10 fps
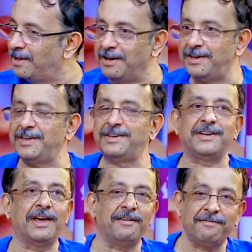the nursing
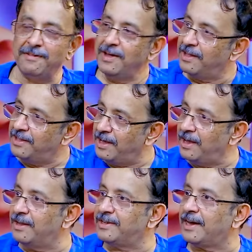staff,
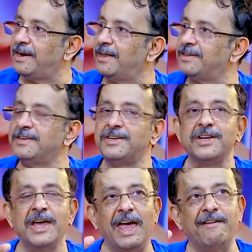the second
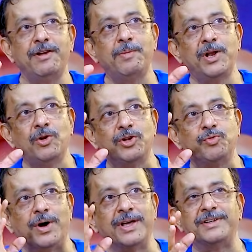assist, everybody
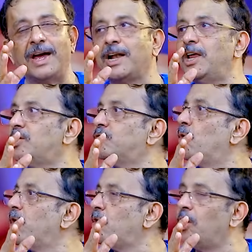knows what exactly is
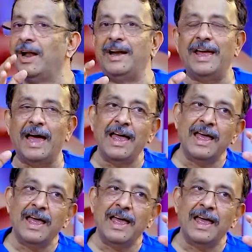going on, and